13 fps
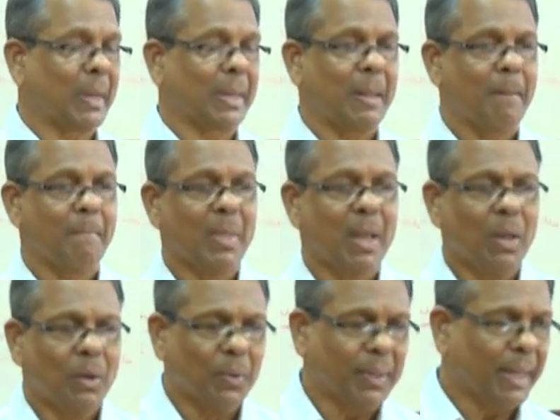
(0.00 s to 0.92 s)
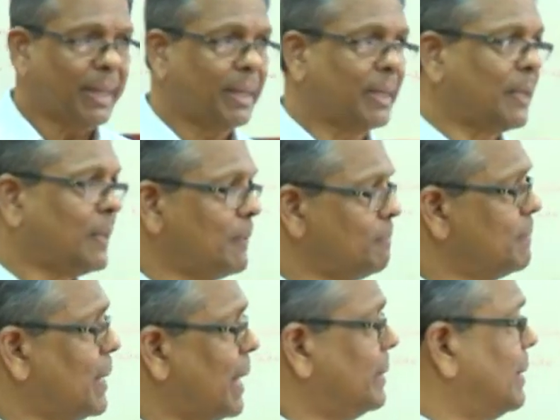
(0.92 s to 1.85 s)
Okay. Okay,
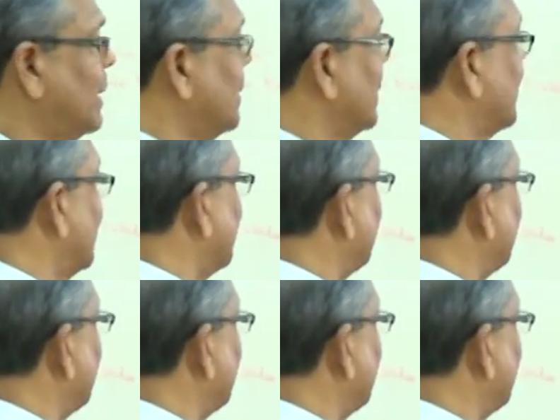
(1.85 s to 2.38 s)
I think